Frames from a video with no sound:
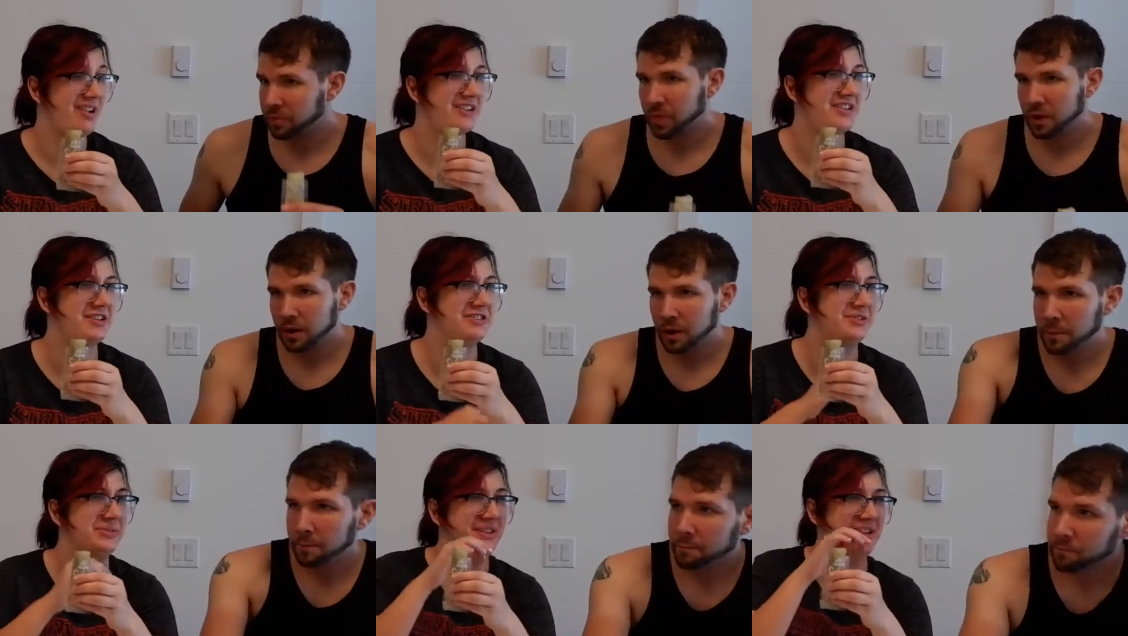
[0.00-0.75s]
Speaker 1: that's
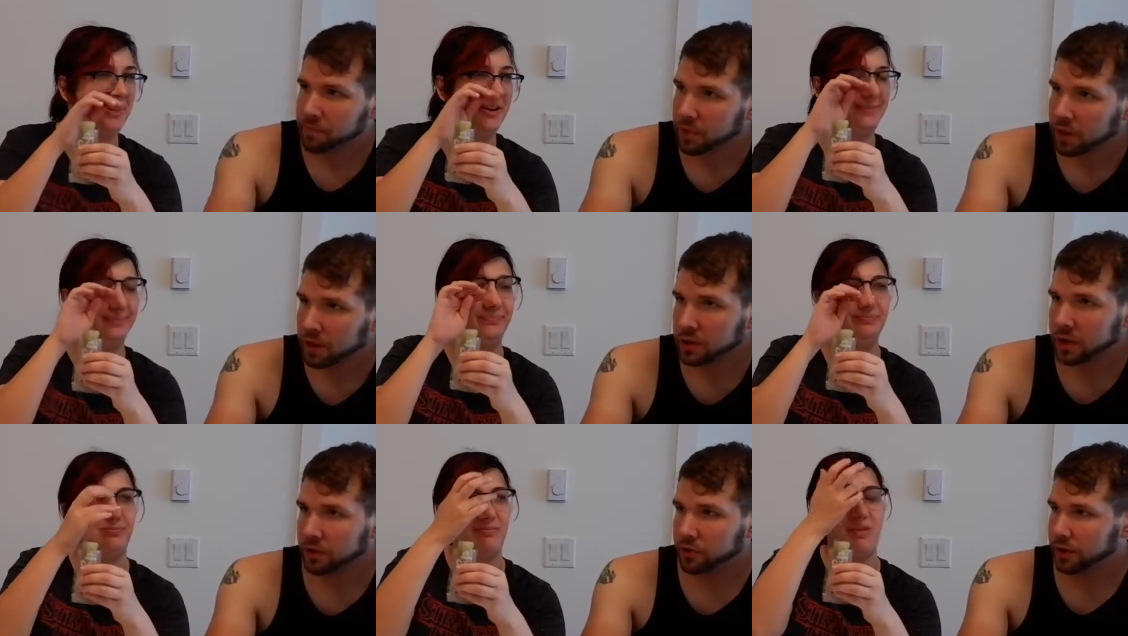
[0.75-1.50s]
actually really good.
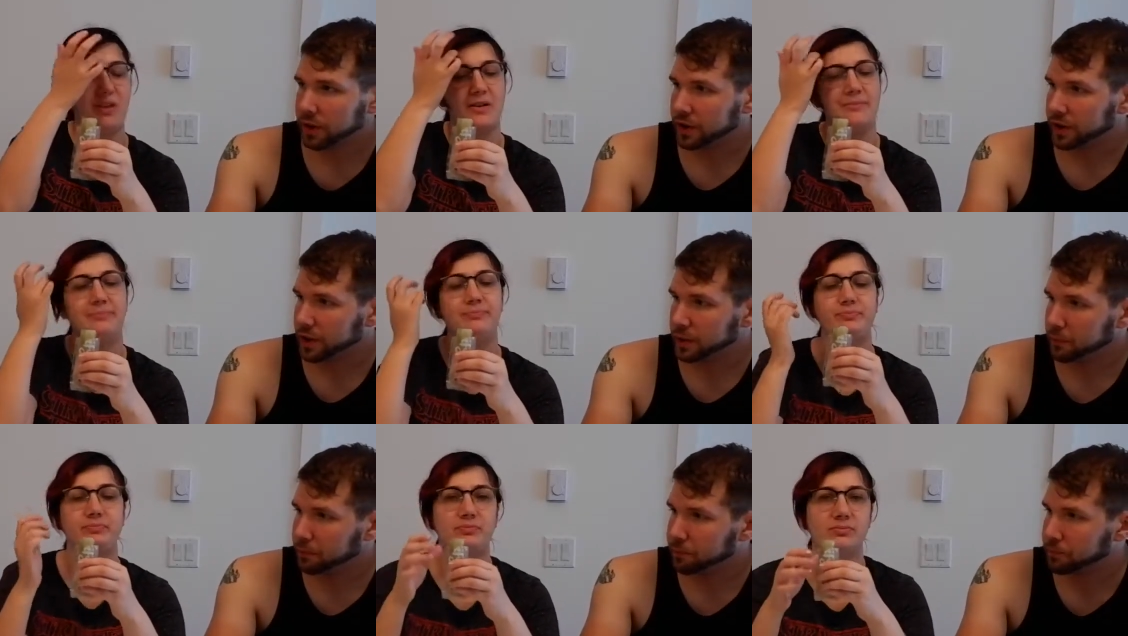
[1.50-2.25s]
Tastes like a tea.
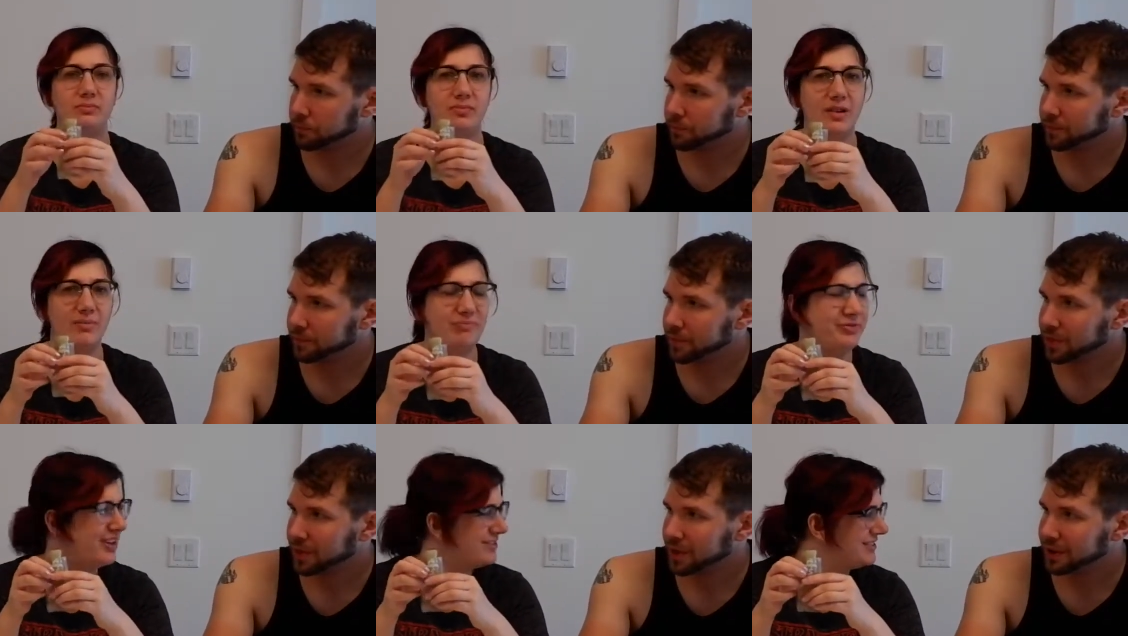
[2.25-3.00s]

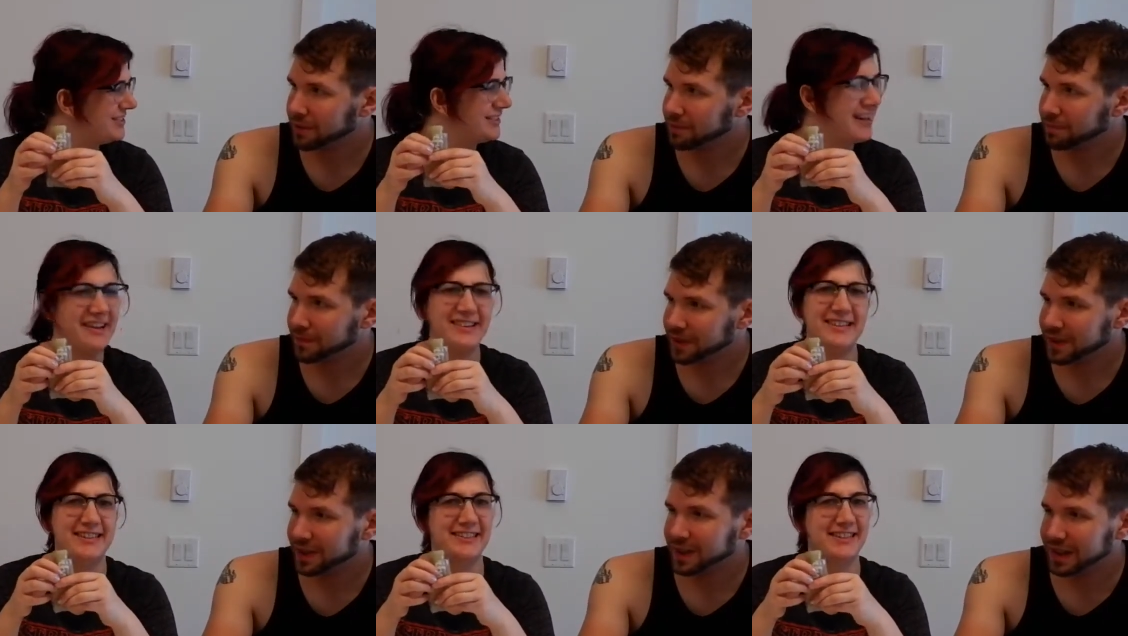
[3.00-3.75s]
Yeah, it does kind of
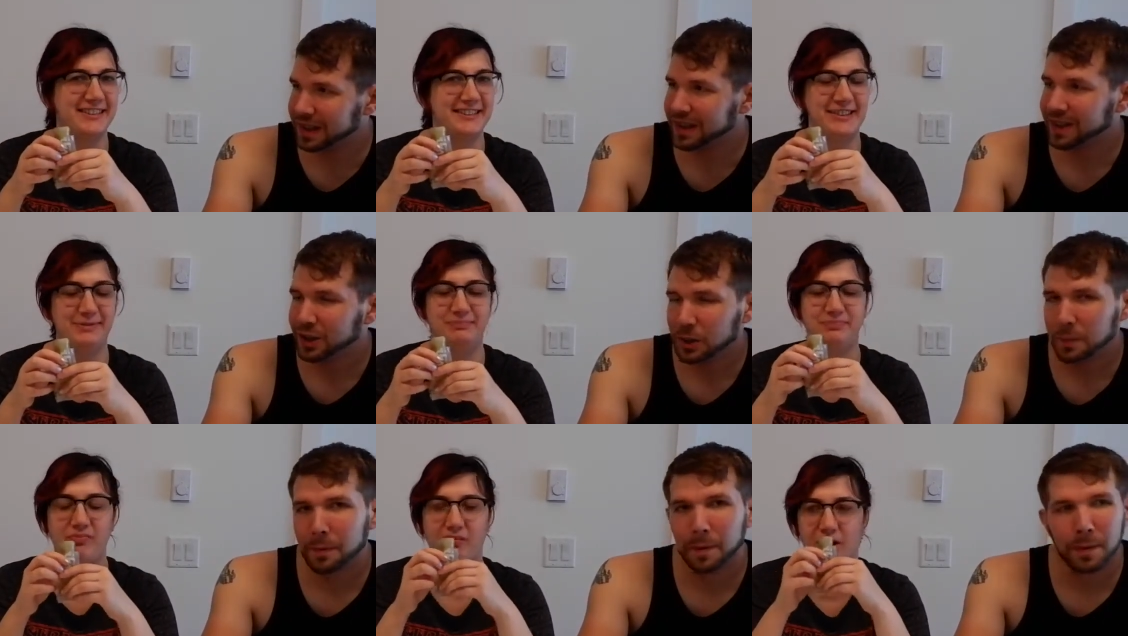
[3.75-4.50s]
taste like tea.
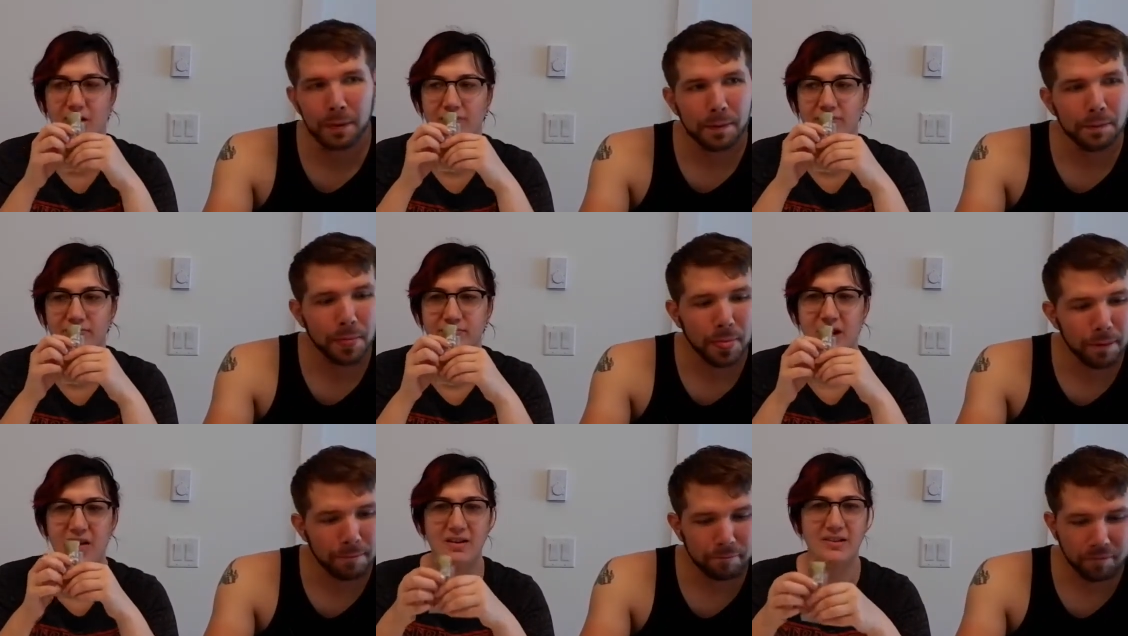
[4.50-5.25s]

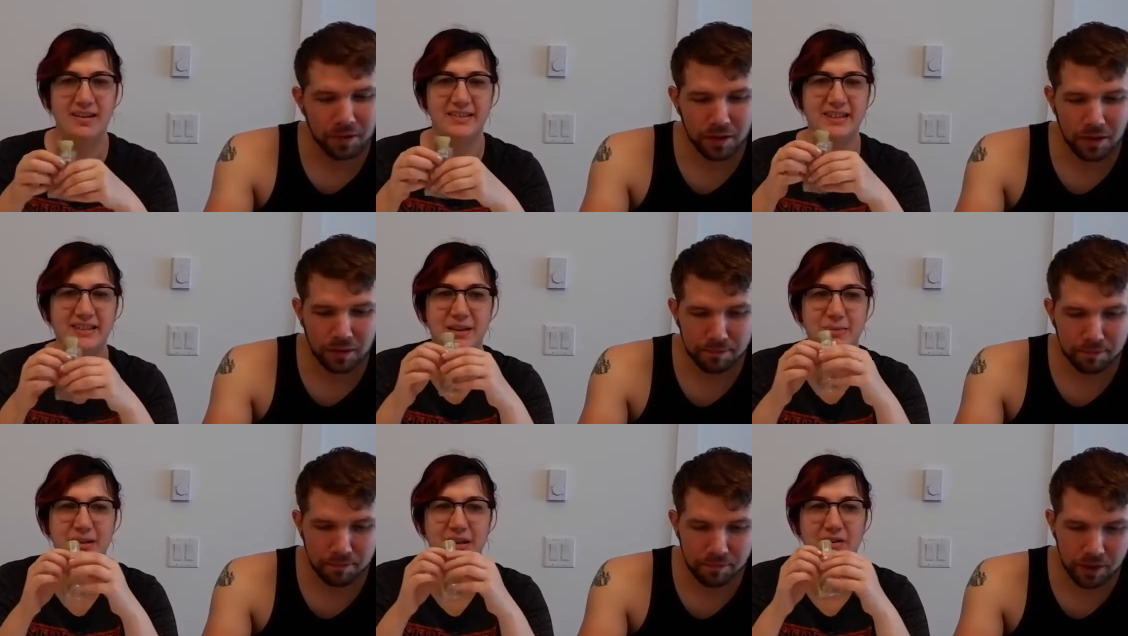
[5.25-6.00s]
Tastes like
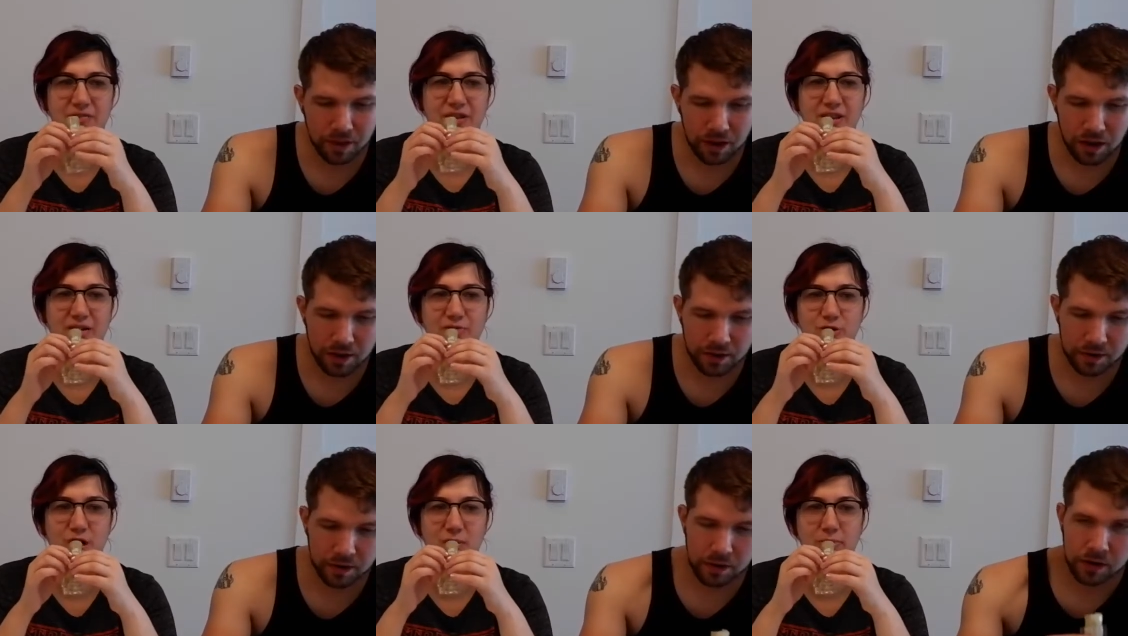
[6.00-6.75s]
something that I feel like I've
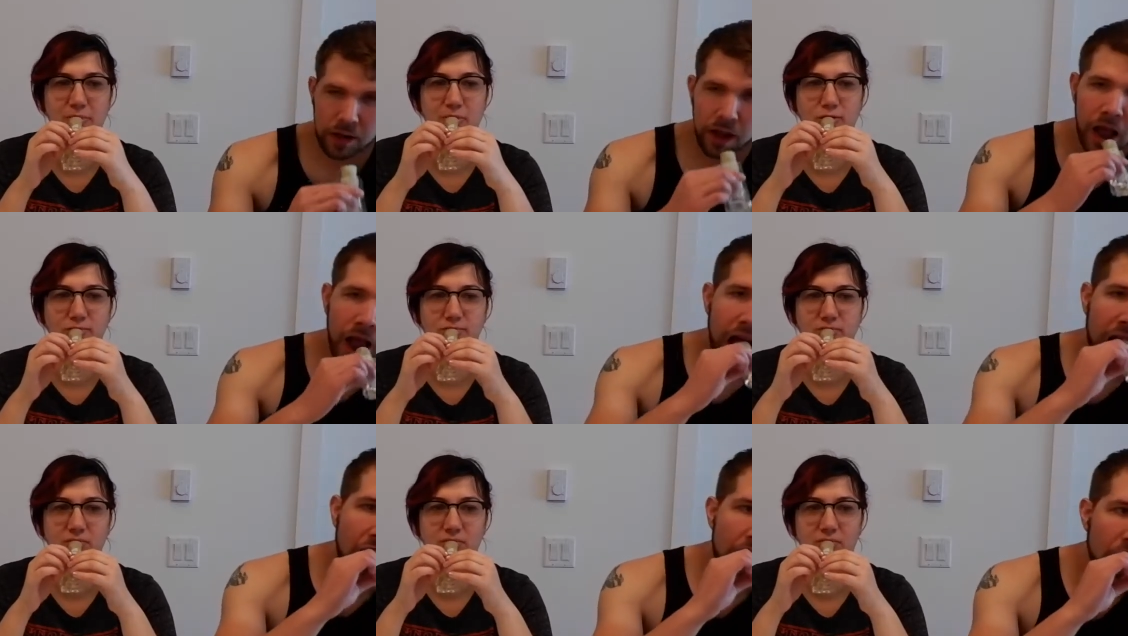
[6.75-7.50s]
tried before,
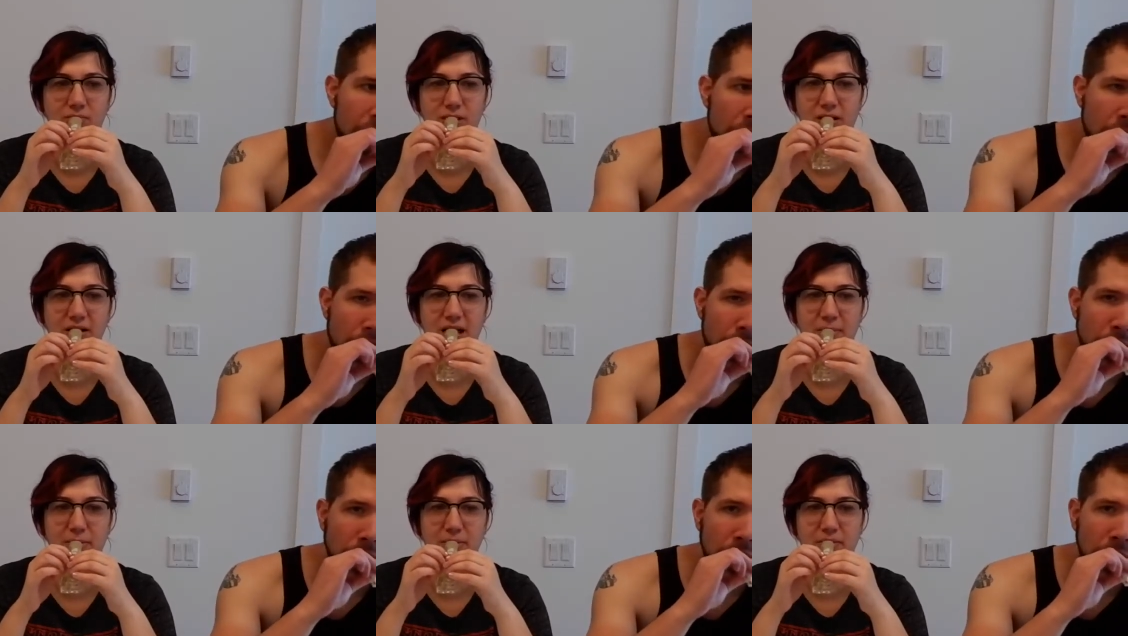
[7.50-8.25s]
but I
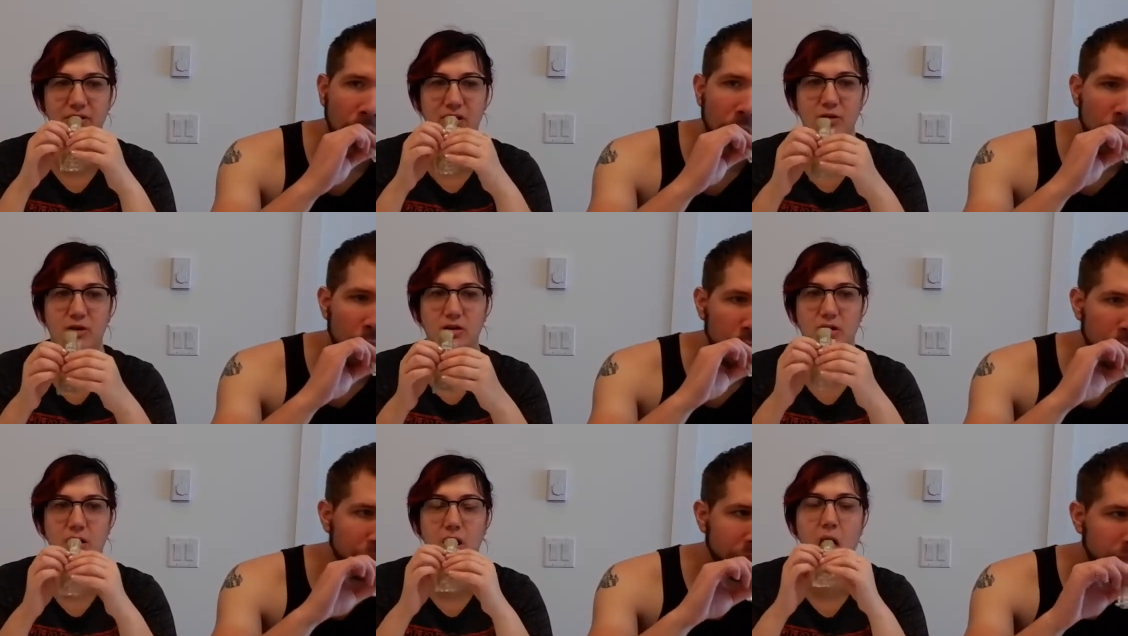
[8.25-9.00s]
can't put my finger on